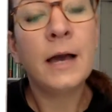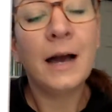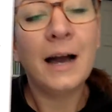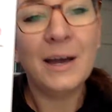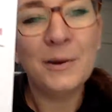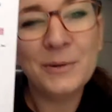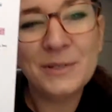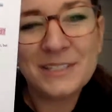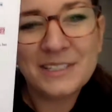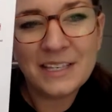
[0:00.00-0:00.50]

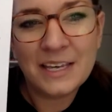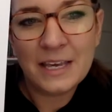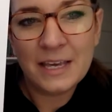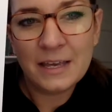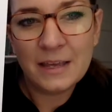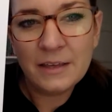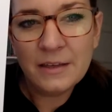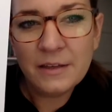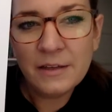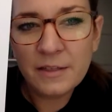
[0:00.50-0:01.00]
I would
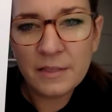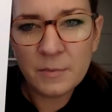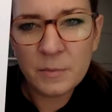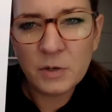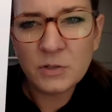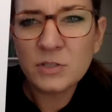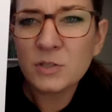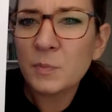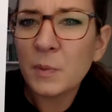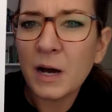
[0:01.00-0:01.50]
say the
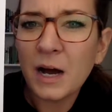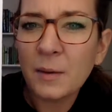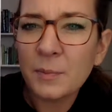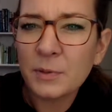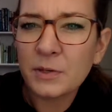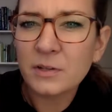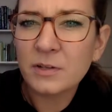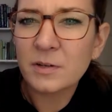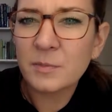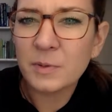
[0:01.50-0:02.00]
most
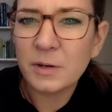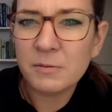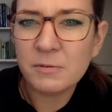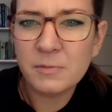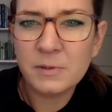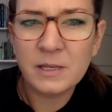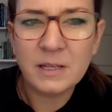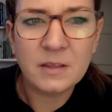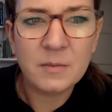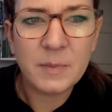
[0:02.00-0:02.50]
popular,
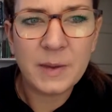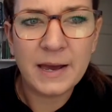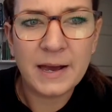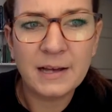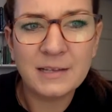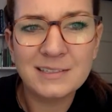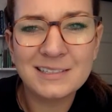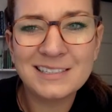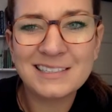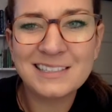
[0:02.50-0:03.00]
probably in the
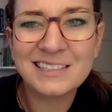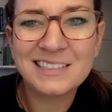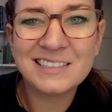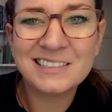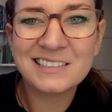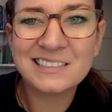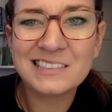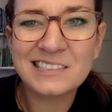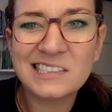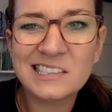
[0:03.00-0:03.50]
past
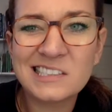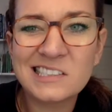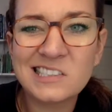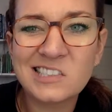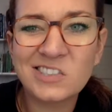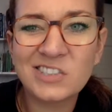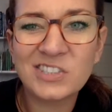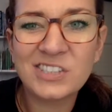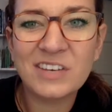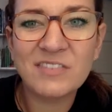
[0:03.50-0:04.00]
6
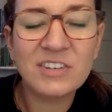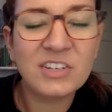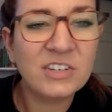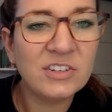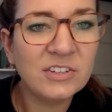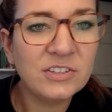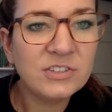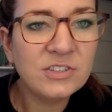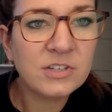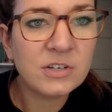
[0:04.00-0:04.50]
or 7
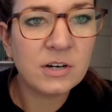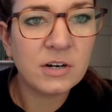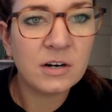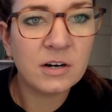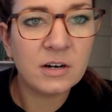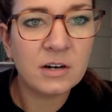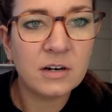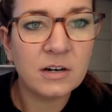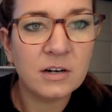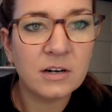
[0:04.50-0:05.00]
years,
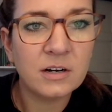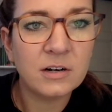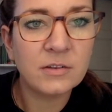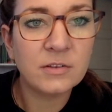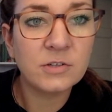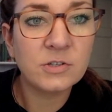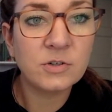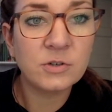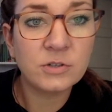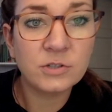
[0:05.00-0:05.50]
are the
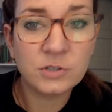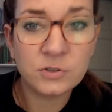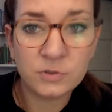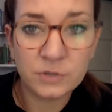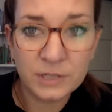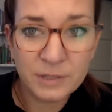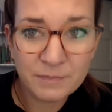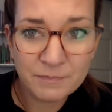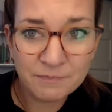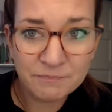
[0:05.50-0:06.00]
short
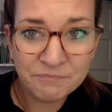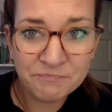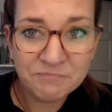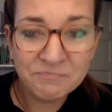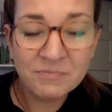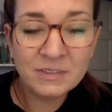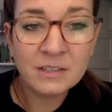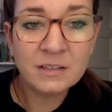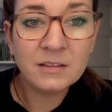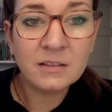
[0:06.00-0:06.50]
story,
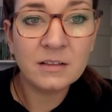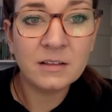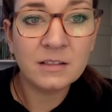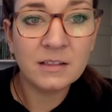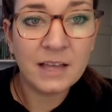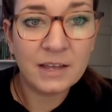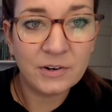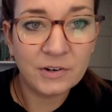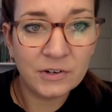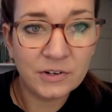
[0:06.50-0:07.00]
the
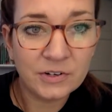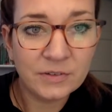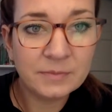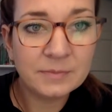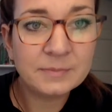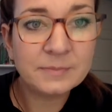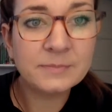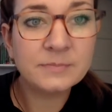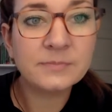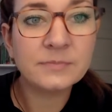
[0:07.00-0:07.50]
letter,
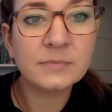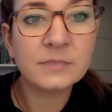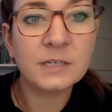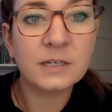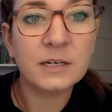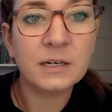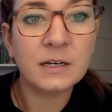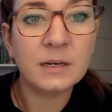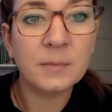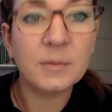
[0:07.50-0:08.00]

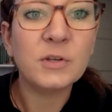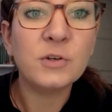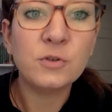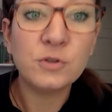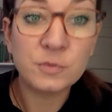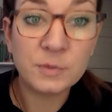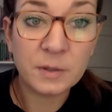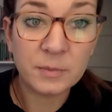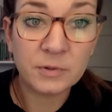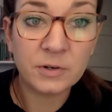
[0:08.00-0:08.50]
the
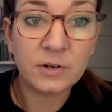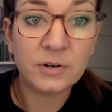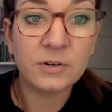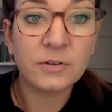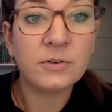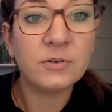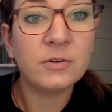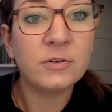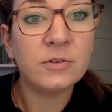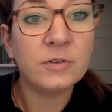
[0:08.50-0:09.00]
newspaper
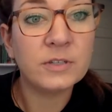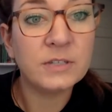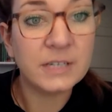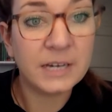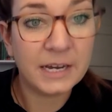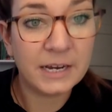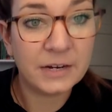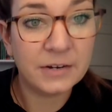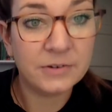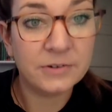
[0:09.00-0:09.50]
article, the
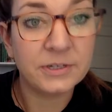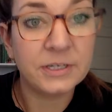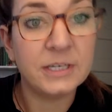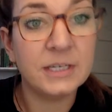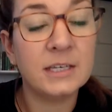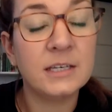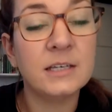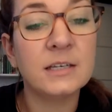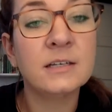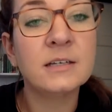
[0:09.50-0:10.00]

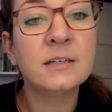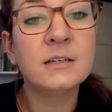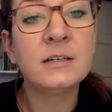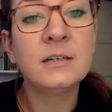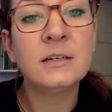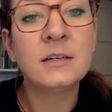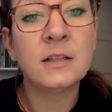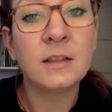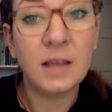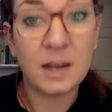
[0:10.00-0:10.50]
diary,
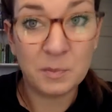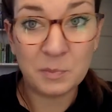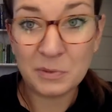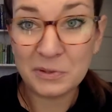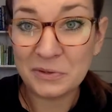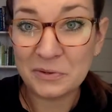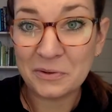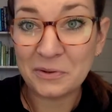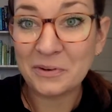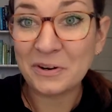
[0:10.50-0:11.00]
a lot of
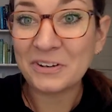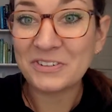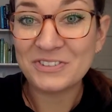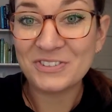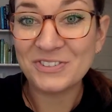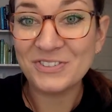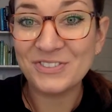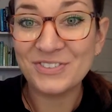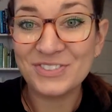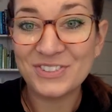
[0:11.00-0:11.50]
political
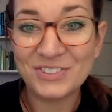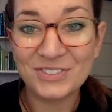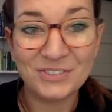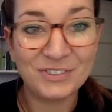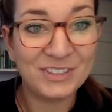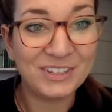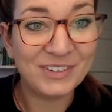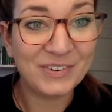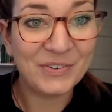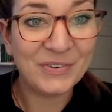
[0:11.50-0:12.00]
cartoons, those are
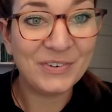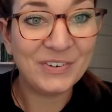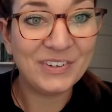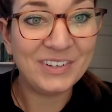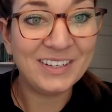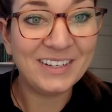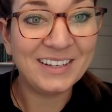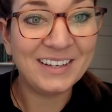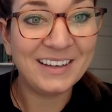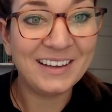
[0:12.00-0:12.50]
really cool,